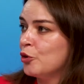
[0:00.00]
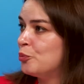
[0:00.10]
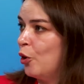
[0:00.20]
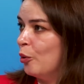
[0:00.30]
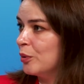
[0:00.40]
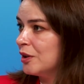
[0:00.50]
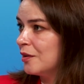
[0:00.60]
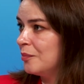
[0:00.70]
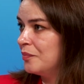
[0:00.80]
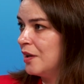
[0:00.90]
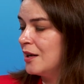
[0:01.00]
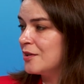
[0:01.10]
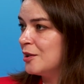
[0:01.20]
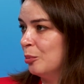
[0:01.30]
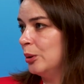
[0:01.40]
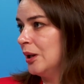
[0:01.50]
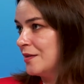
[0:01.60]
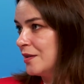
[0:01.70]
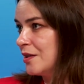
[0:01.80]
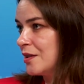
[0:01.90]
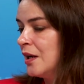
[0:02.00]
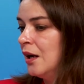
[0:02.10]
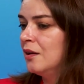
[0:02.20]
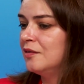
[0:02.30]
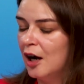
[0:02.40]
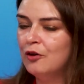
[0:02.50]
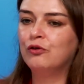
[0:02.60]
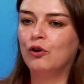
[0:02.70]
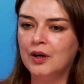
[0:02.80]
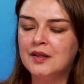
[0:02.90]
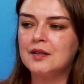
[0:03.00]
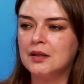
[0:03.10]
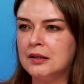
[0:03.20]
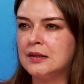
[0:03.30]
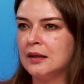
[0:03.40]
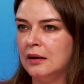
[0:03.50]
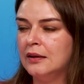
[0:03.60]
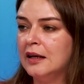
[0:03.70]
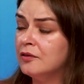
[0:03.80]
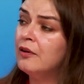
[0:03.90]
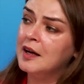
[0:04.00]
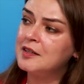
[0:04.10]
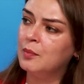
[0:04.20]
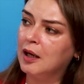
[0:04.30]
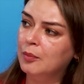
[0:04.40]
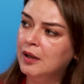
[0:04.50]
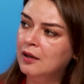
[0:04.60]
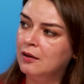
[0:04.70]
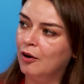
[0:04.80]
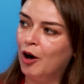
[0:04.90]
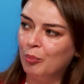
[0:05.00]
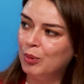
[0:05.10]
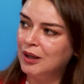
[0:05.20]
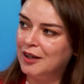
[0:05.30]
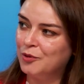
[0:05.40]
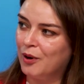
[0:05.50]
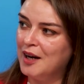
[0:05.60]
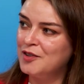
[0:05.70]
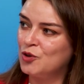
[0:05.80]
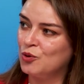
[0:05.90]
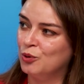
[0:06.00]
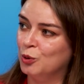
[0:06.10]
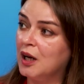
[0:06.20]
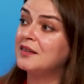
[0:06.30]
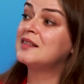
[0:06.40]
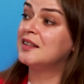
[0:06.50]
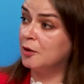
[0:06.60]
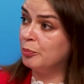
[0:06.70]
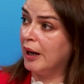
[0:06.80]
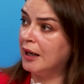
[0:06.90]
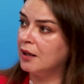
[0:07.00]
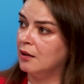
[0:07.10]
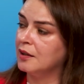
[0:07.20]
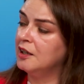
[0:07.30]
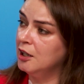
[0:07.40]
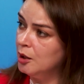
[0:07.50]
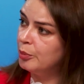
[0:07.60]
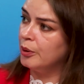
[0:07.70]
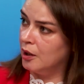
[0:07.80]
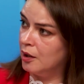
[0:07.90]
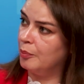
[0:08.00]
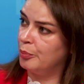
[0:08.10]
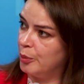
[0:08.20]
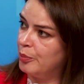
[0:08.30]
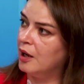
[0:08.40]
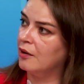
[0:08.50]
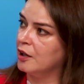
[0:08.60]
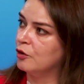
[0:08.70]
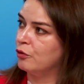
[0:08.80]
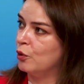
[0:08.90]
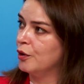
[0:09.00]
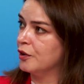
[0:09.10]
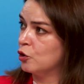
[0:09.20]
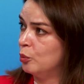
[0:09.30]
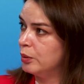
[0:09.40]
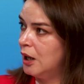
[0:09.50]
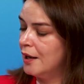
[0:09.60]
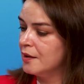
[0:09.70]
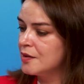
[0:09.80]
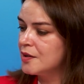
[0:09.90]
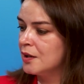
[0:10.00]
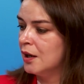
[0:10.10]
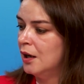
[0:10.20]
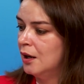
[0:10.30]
postponement, as simple as this. Therefore, it's, it's an advice, maybe a humble advice, to not sit back and keep uh, preparing for the compliance